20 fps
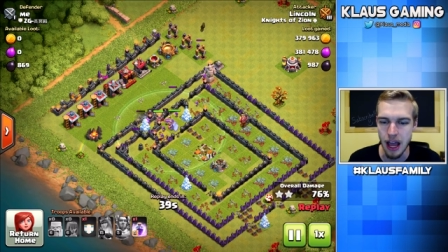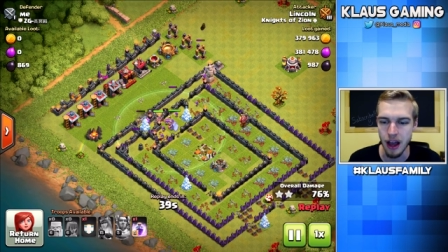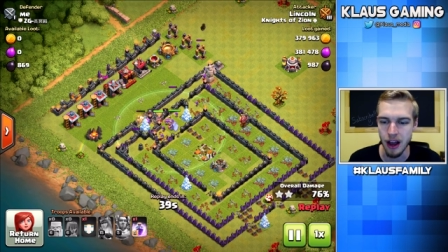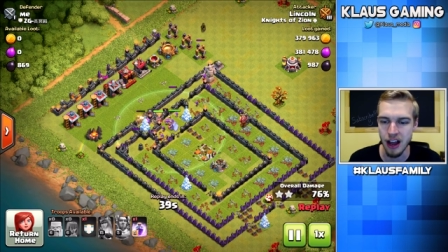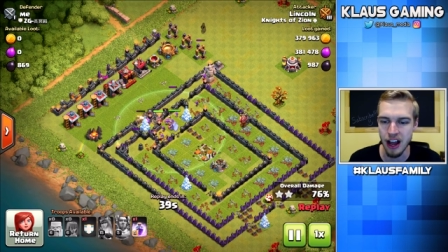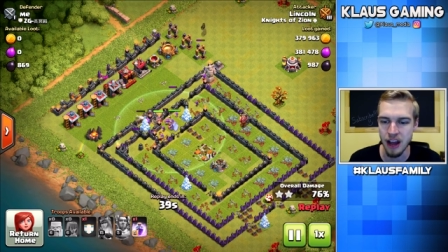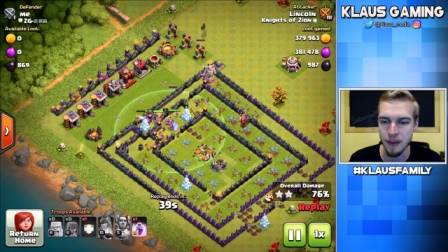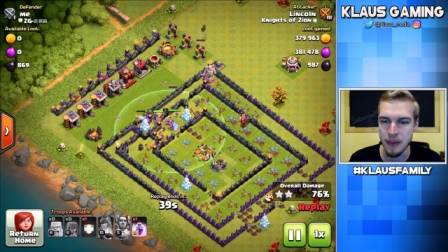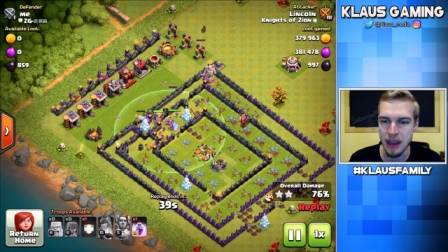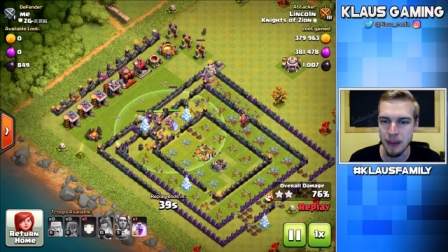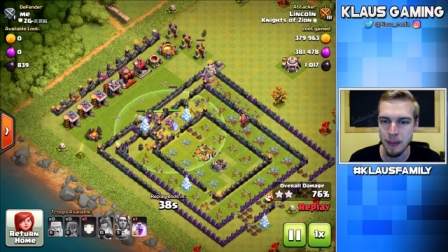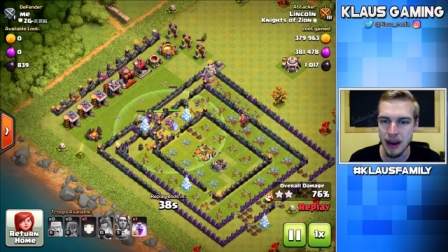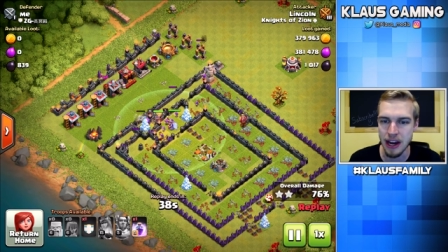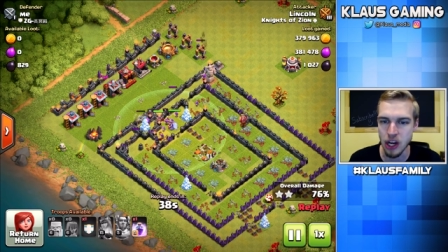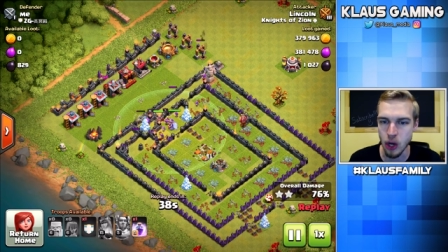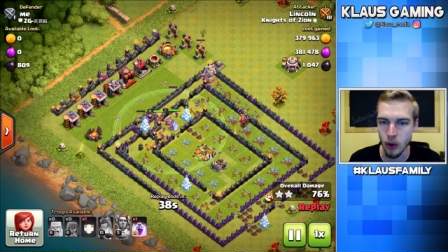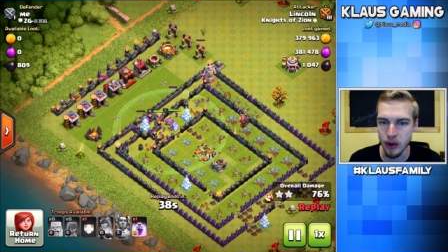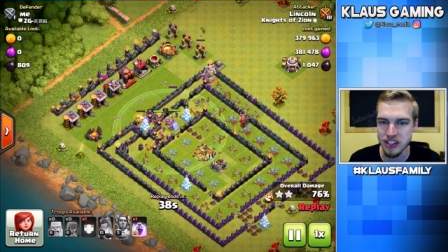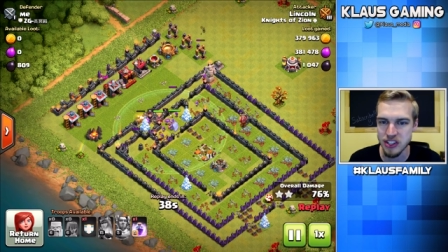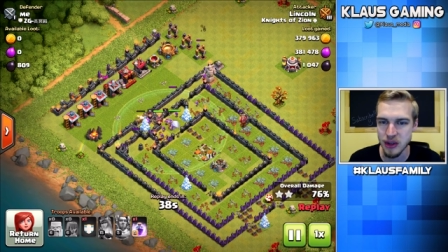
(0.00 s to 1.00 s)
Um, am I
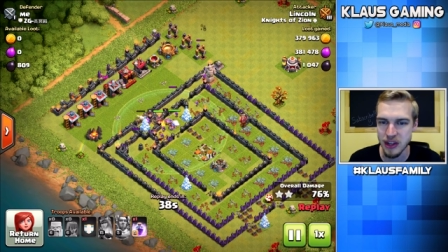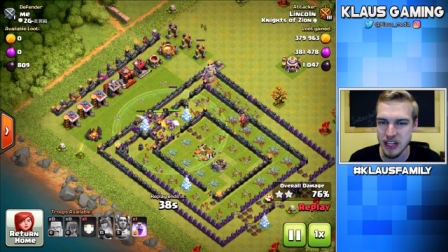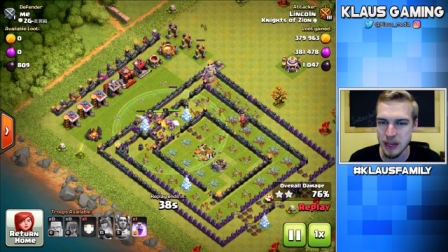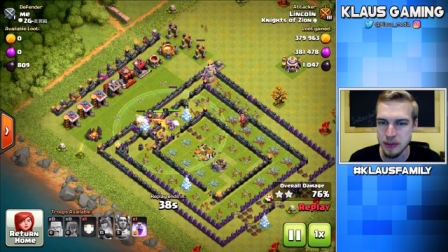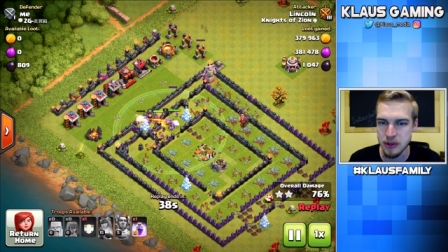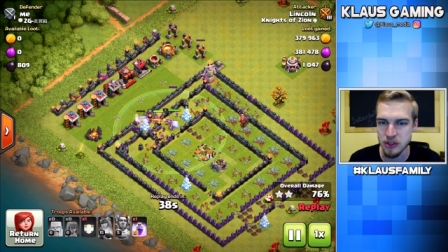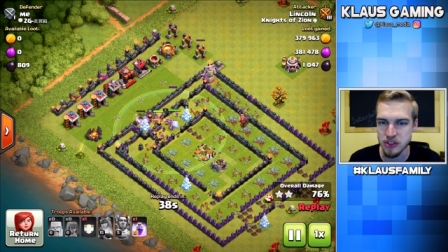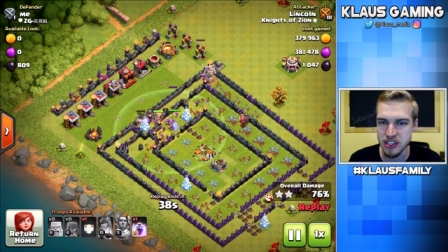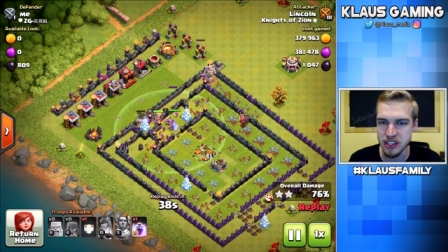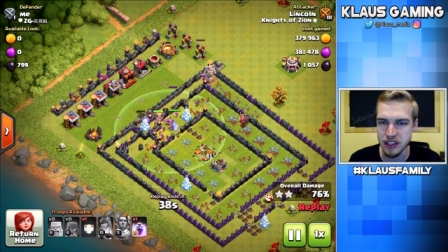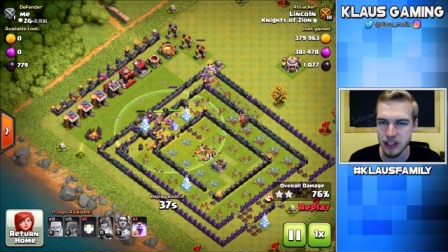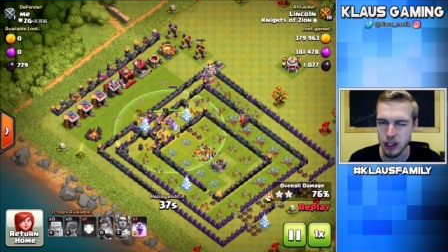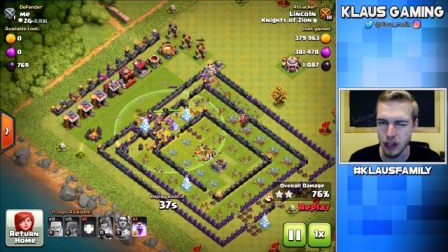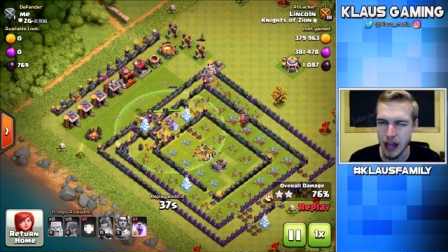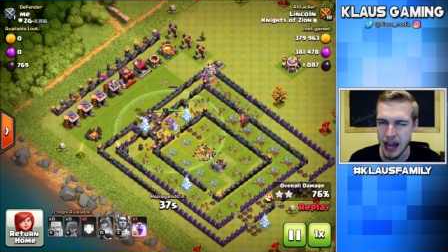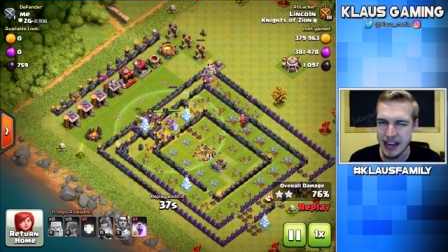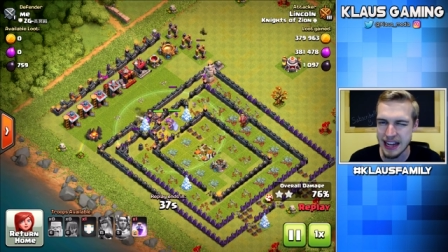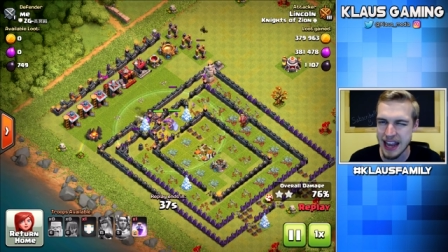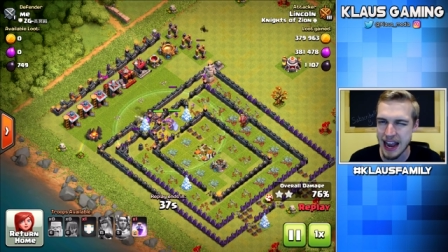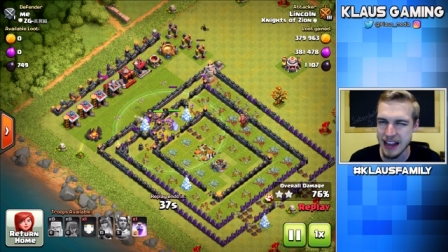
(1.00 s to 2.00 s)
going to end up using the
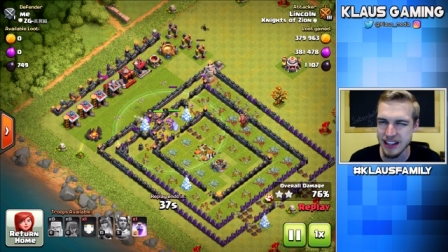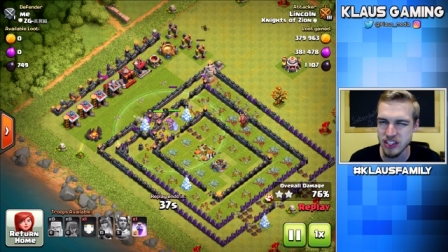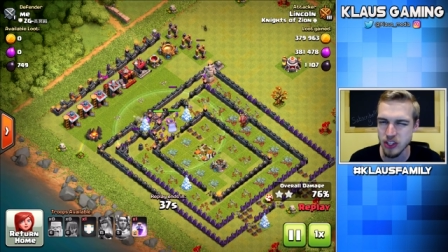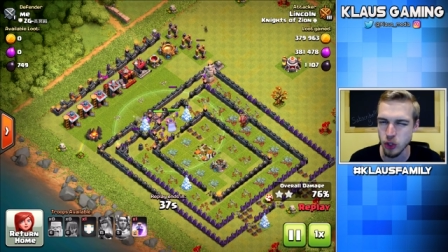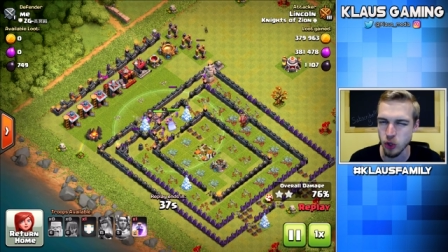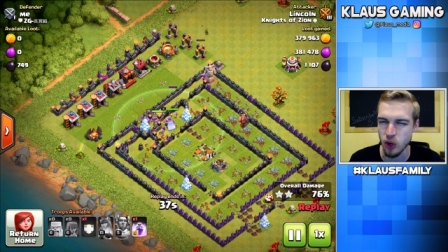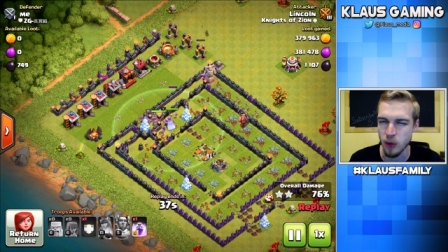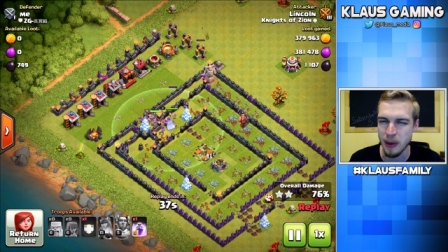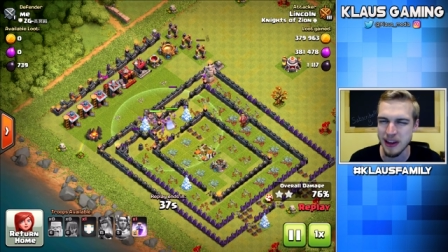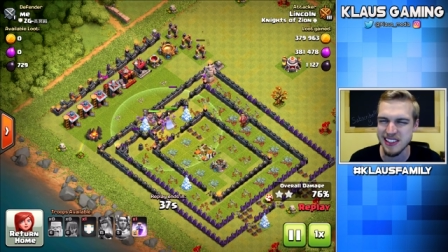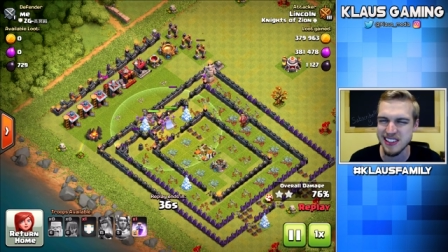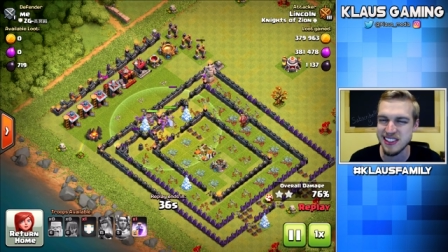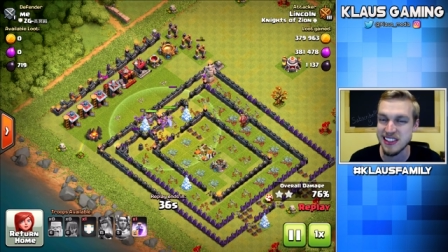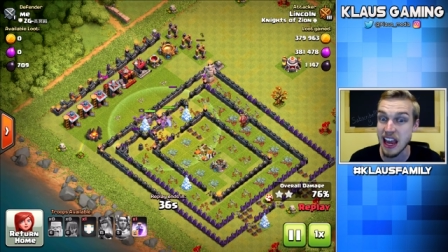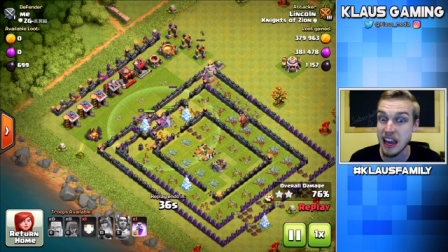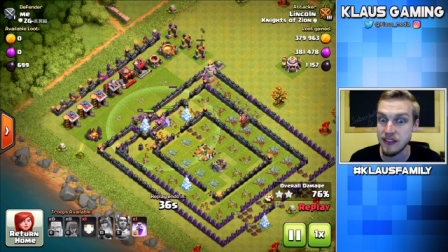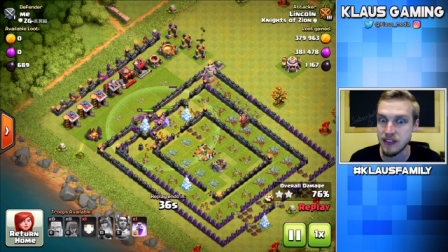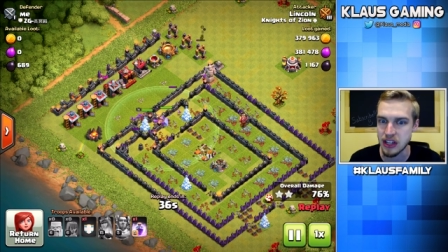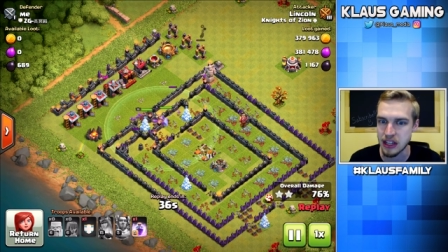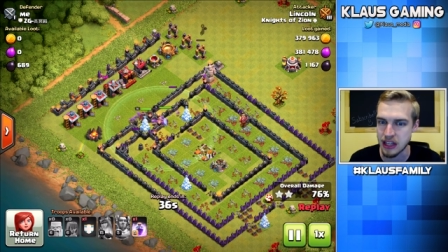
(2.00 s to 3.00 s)
clan castle, or am I
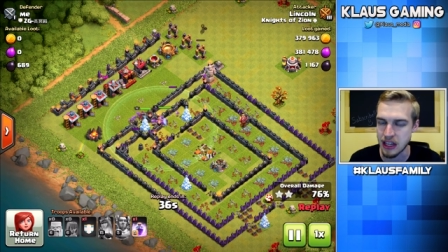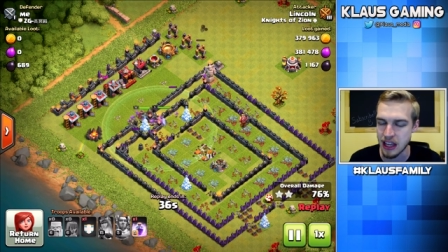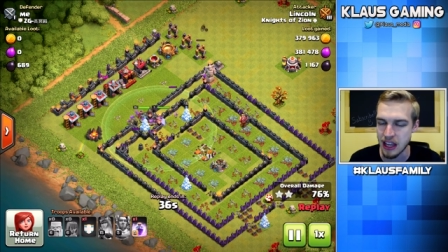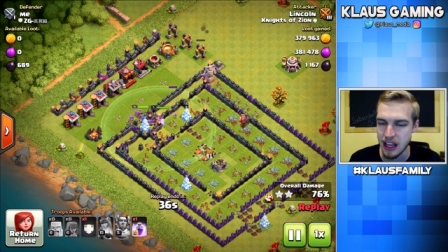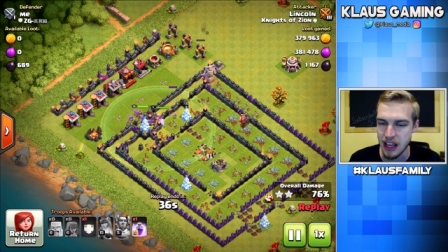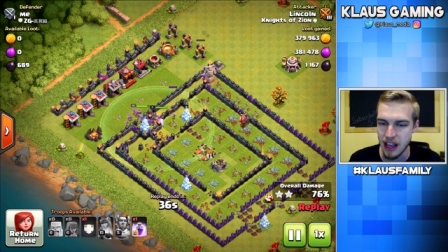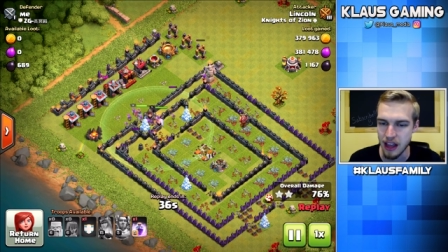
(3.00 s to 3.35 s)
saving